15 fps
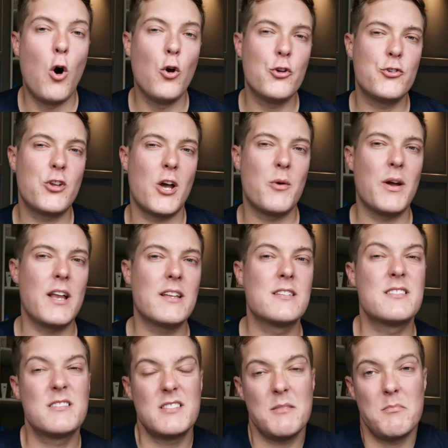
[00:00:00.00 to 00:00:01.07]
Also,
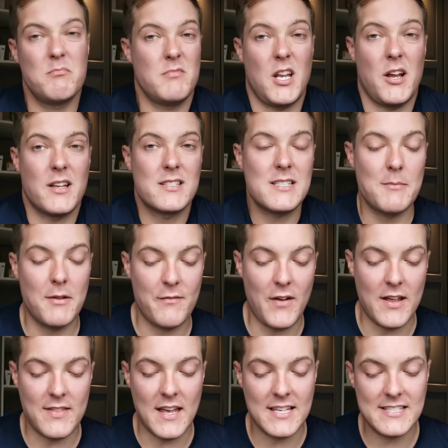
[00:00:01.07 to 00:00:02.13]
in, sim yeah, in similar
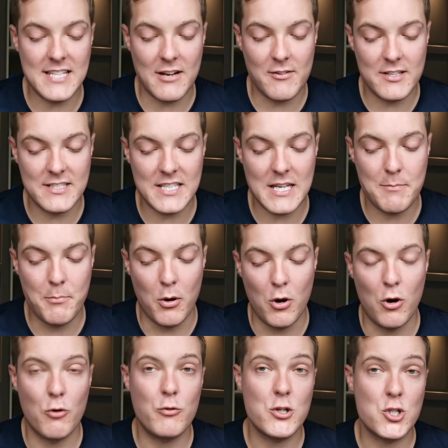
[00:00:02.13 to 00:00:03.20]
vein, their Cera-c
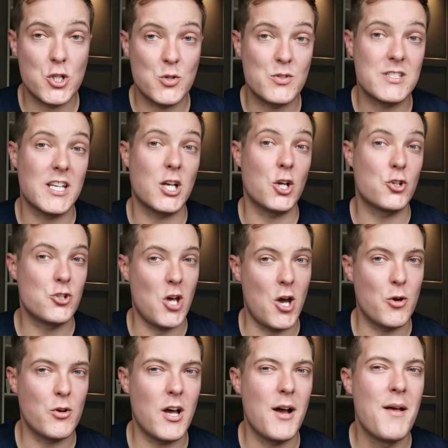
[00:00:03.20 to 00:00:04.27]
pore reducing
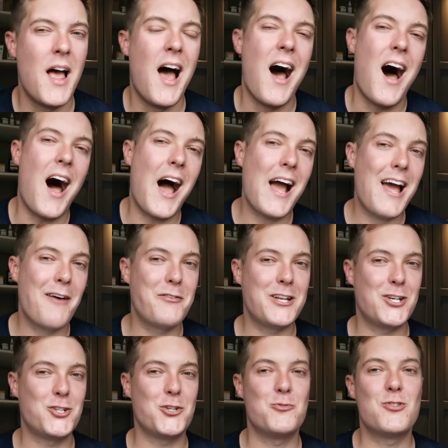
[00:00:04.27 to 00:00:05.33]
toner. I have
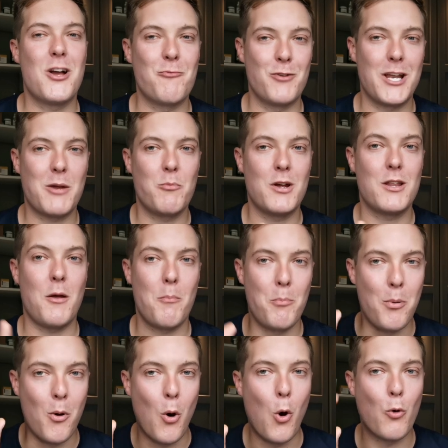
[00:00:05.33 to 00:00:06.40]
an issue generally with
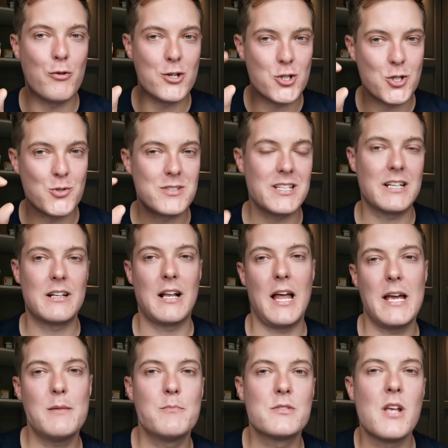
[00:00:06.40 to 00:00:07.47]
pore reducing
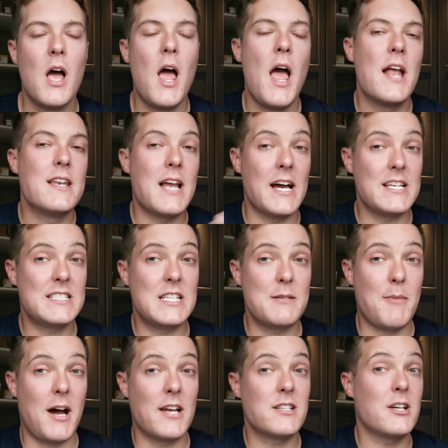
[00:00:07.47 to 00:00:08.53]
claims.
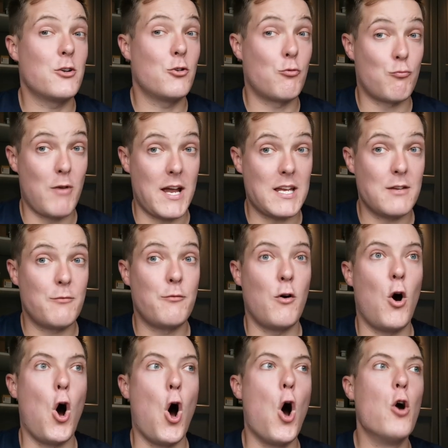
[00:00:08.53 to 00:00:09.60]
Niacinamide, great
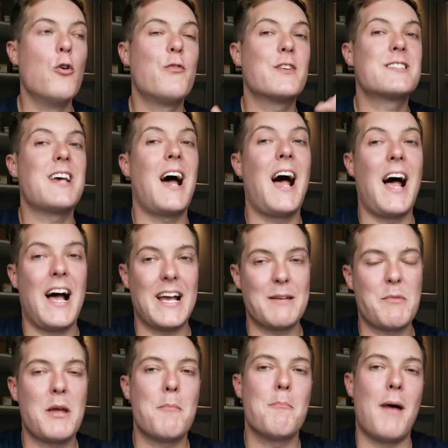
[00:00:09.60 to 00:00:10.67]
for over
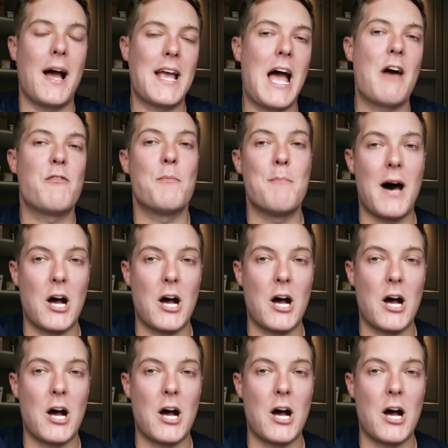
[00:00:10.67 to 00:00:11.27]
time, it might have a